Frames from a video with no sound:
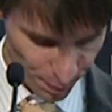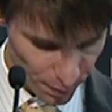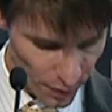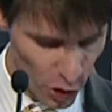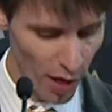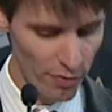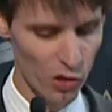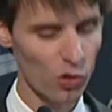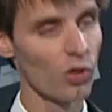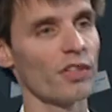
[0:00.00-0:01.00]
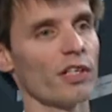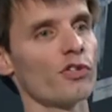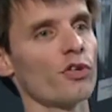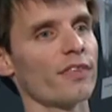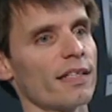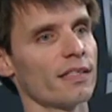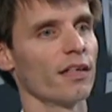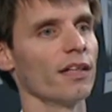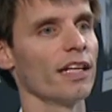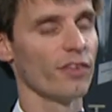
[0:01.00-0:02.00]
You might recall that in
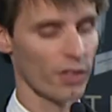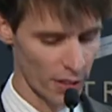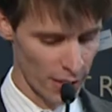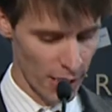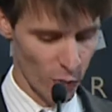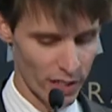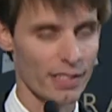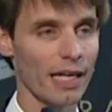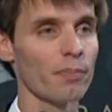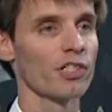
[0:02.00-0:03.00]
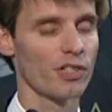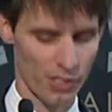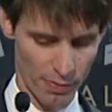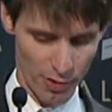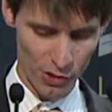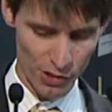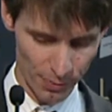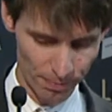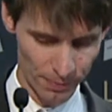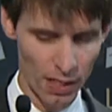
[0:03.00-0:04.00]
2011 we established the
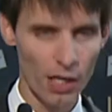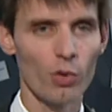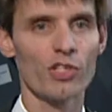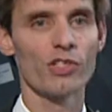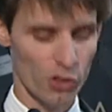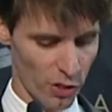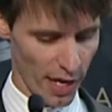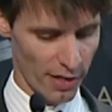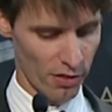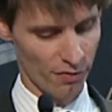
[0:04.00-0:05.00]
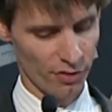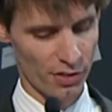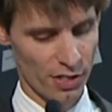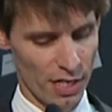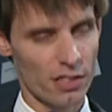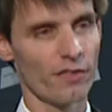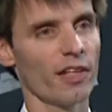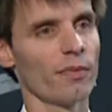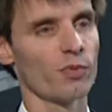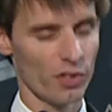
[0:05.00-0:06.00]
Symposium, which is a 2-day conference
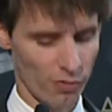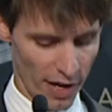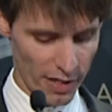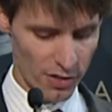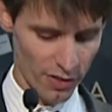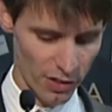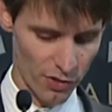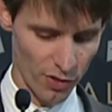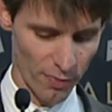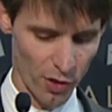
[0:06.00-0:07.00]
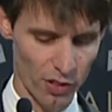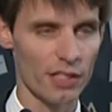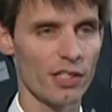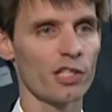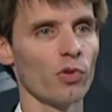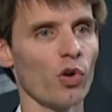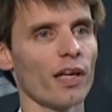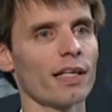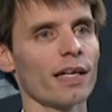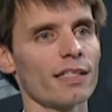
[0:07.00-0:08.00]
developed with a range of industry bodies
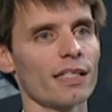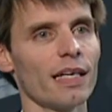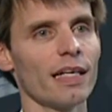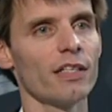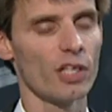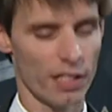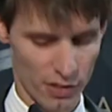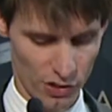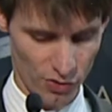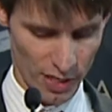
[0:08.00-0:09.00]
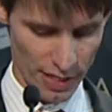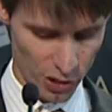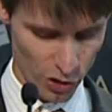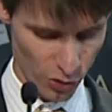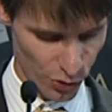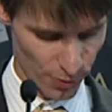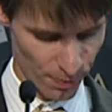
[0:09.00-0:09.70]
exploring cutting-edge industry issues.